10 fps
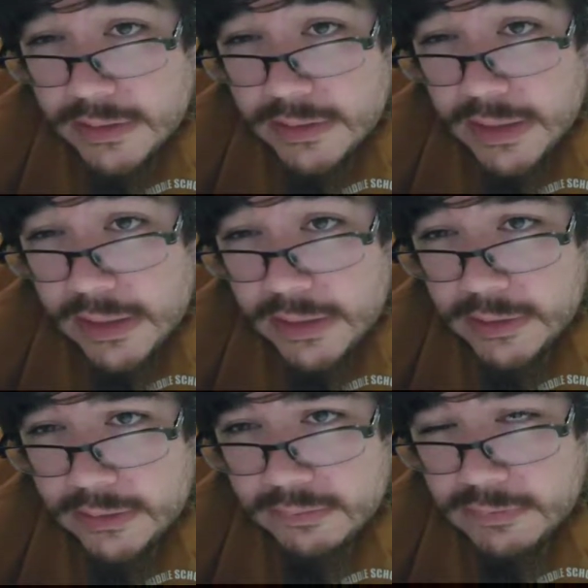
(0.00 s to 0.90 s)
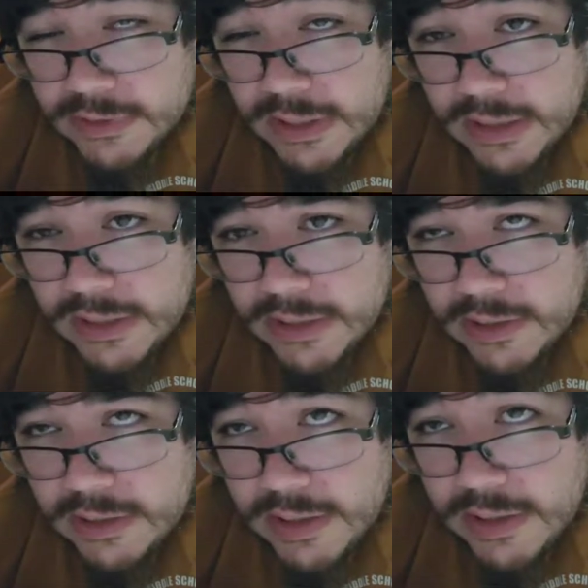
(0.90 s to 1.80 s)
Die, sei,
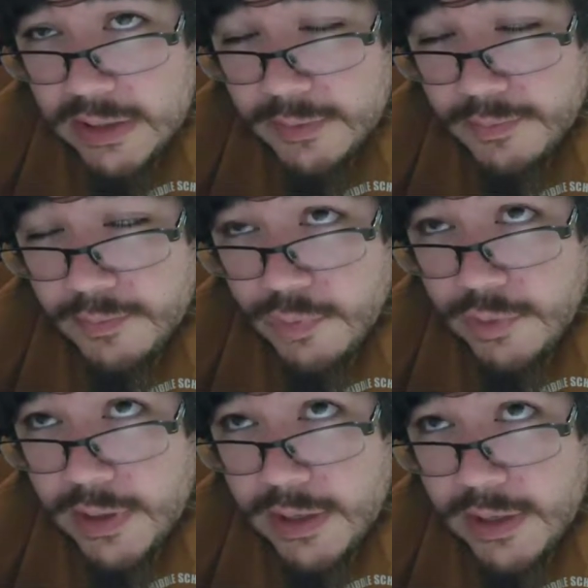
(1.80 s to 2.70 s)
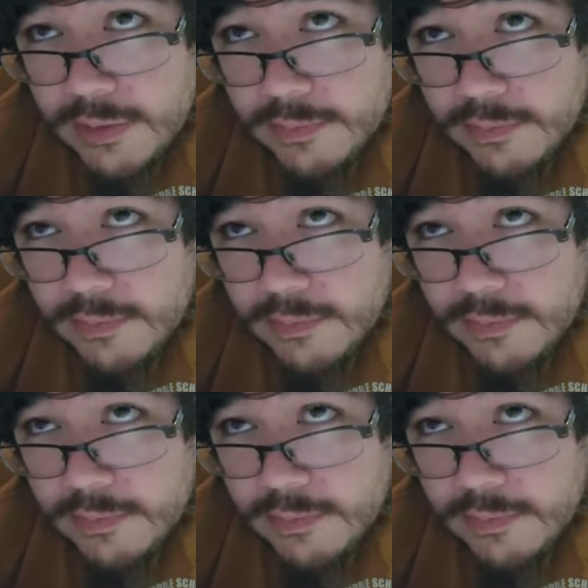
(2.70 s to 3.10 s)
guy, budai.